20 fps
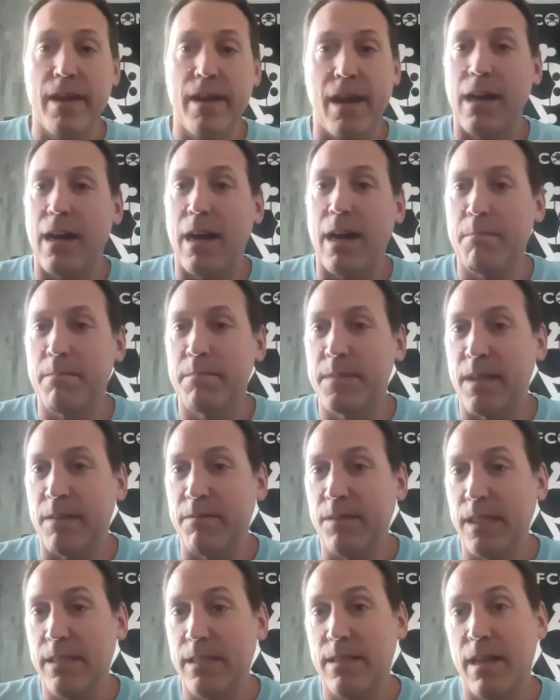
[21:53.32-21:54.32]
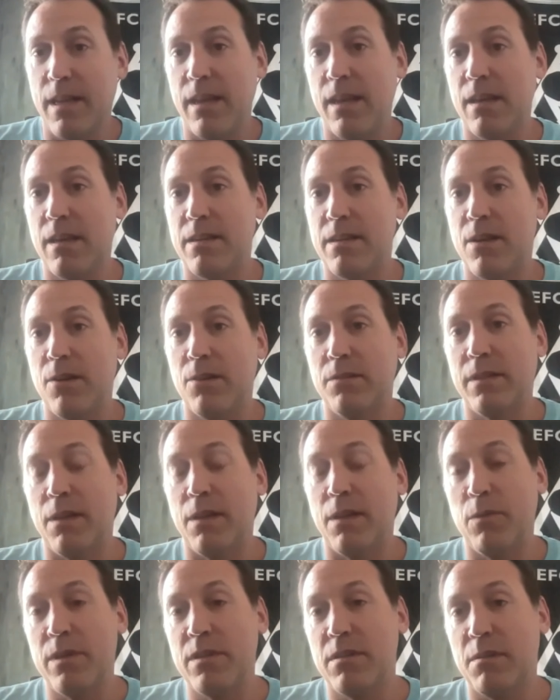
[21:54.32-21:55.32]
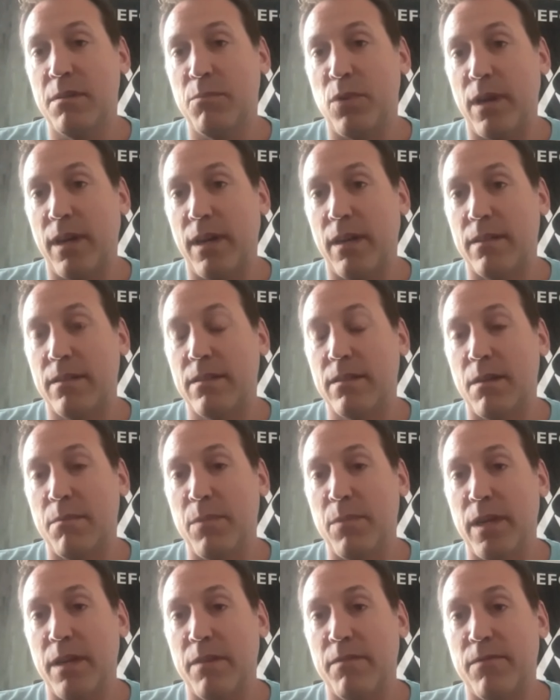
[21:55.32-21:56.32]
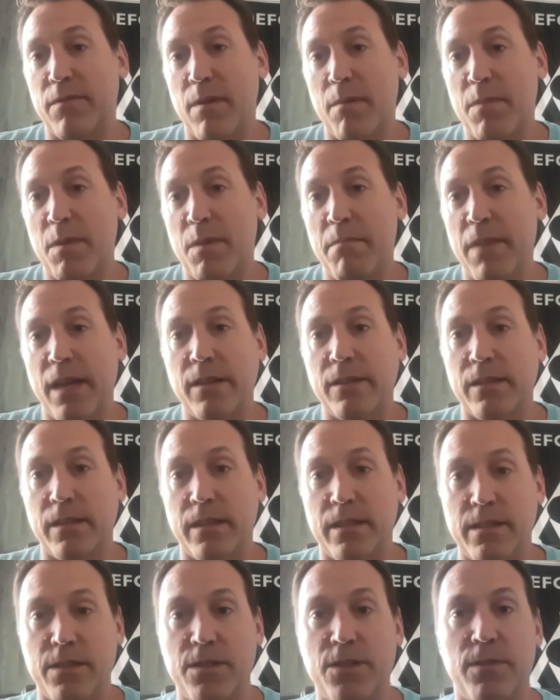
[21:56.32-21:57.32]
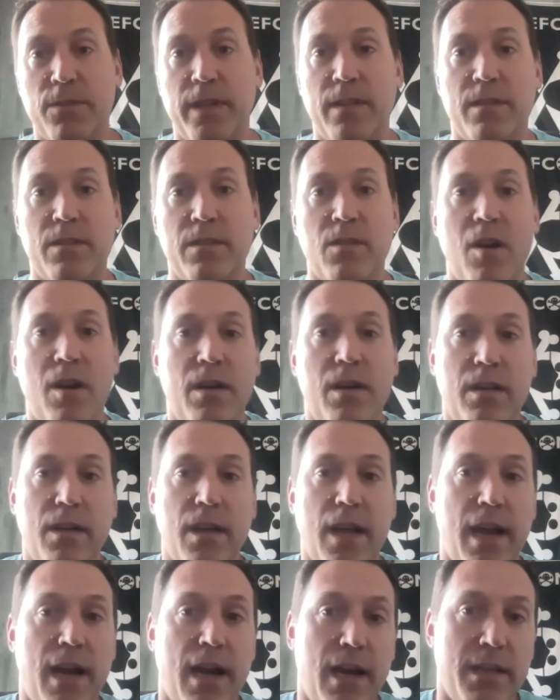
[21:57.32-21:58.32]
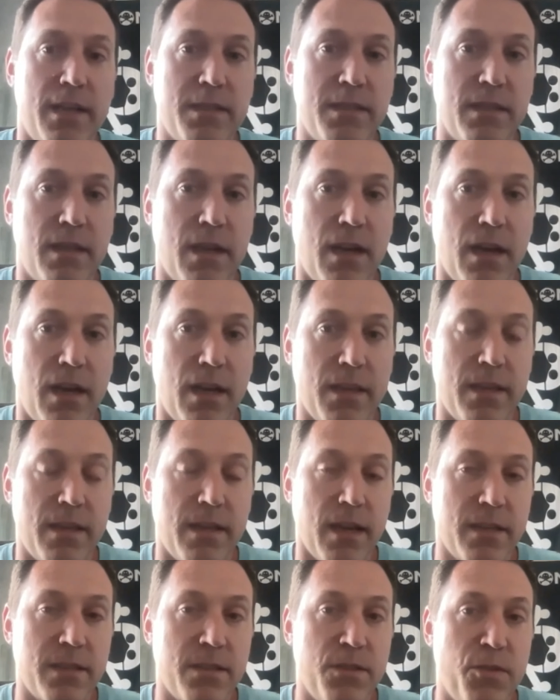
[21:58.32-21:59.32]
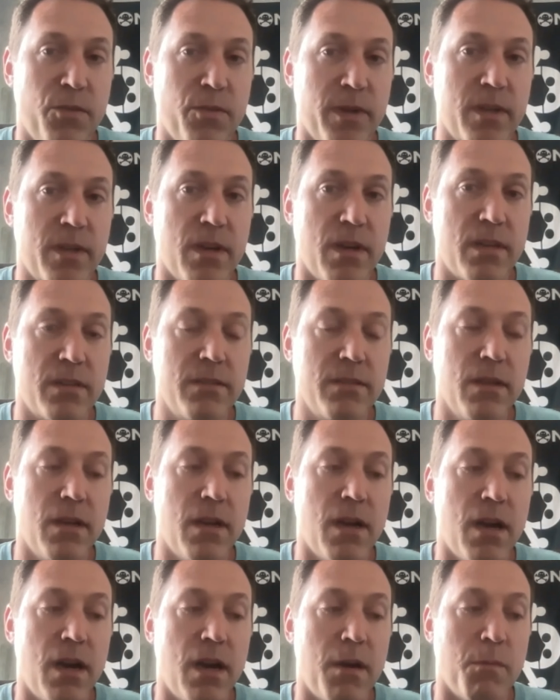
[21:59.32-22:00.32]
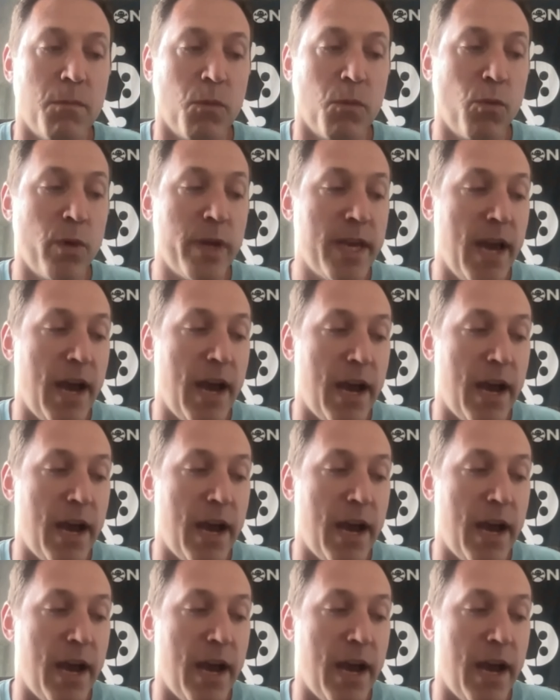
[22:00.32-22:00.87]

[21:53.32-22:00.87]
Yeah, I'm definitely taking a note that we should bring in somebody from the medical industry to talk at the next UniCon. We